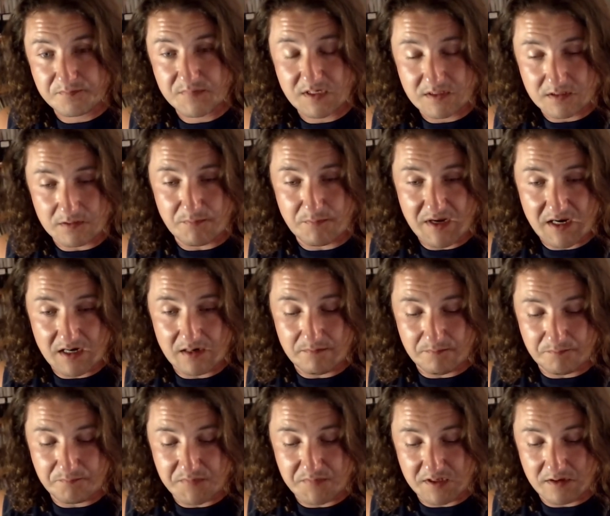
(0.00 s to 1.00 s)
main
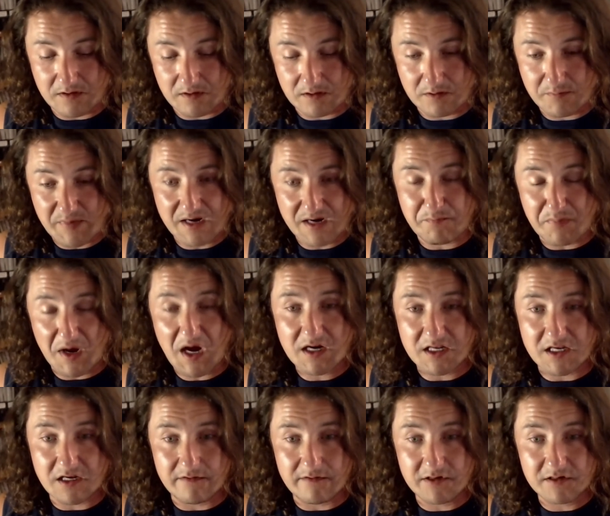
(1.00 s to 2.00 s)

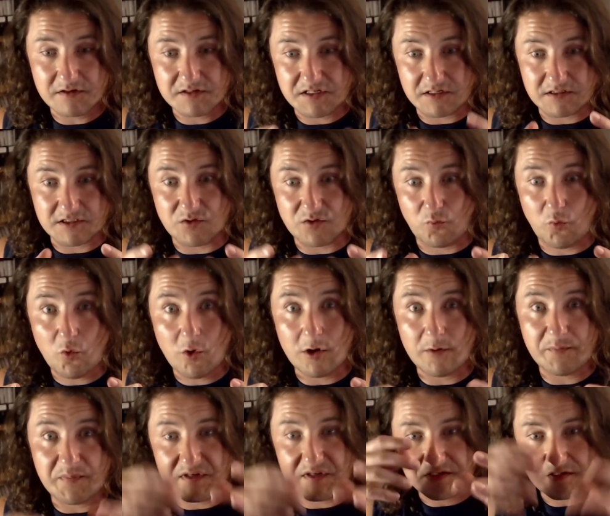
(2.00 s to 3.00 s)
body of it starts to
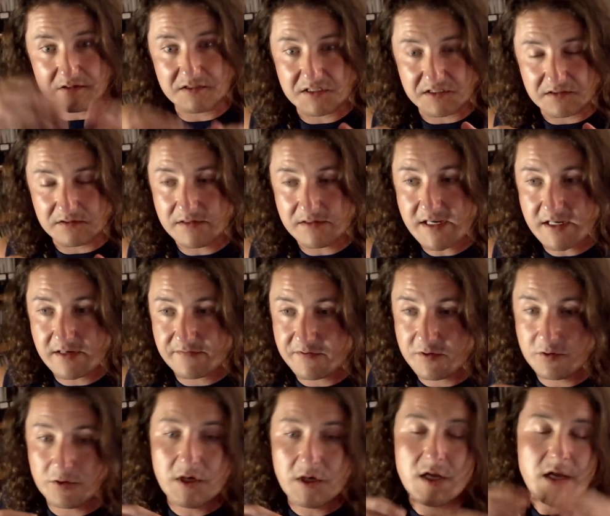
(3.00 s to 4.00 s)
warp and starts to leak
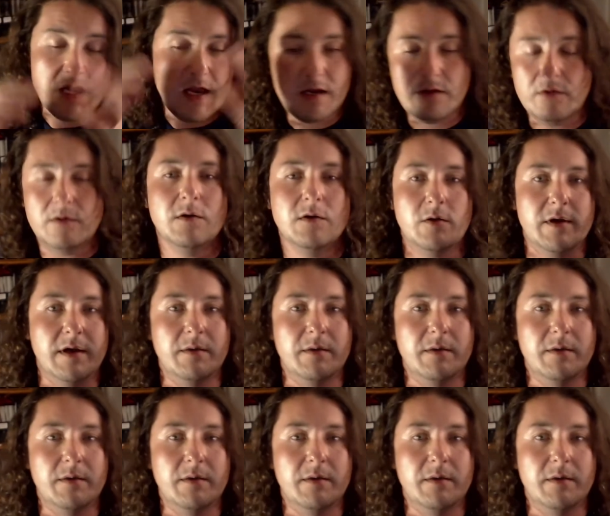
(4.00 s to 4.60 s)
fuel. Okay,